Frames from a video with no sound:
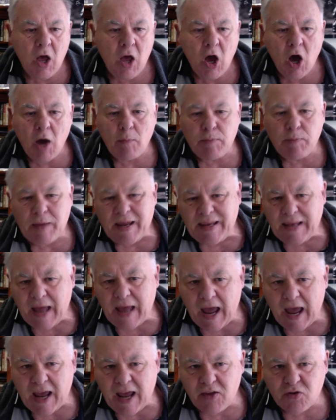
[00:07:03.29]
I played
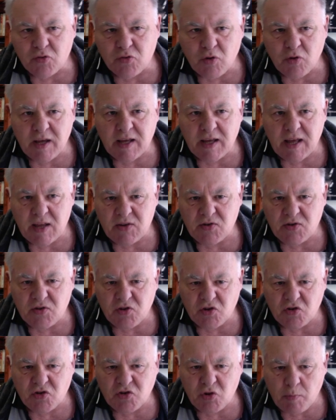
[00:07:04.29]
A3 against the
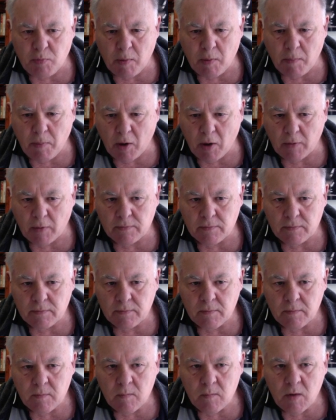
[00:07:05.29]
Super Bot,
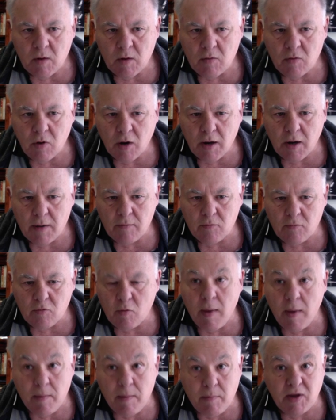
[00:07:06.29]
right?
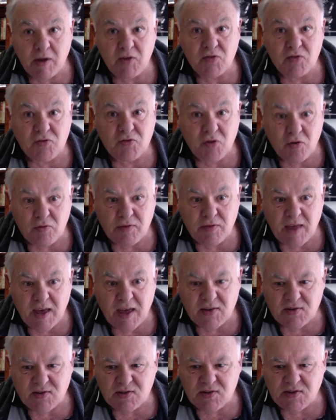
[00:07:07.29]
Remember, he's
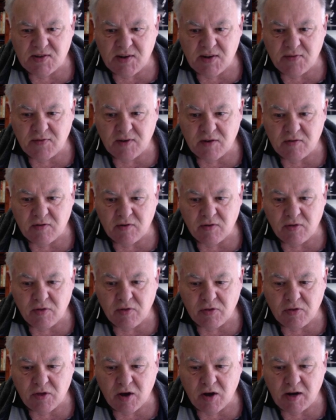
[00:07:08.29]

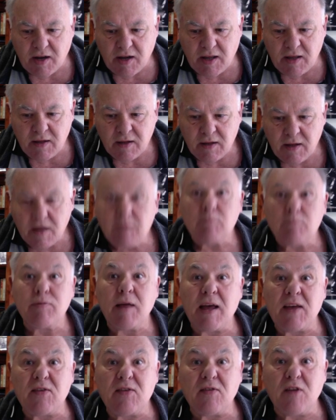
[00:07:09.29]
2,730,
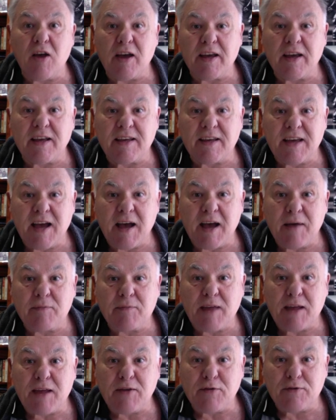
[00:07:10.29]
plays like
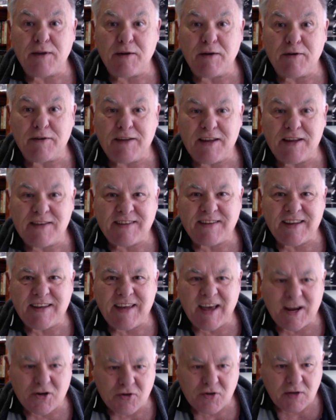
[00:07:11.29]
Daniel Naroditsky,
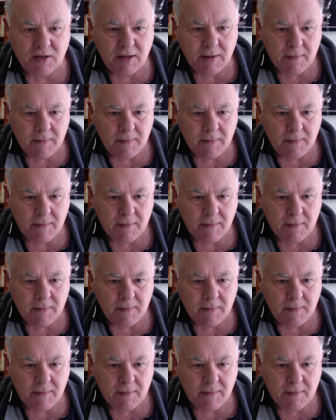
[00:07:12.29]
actually.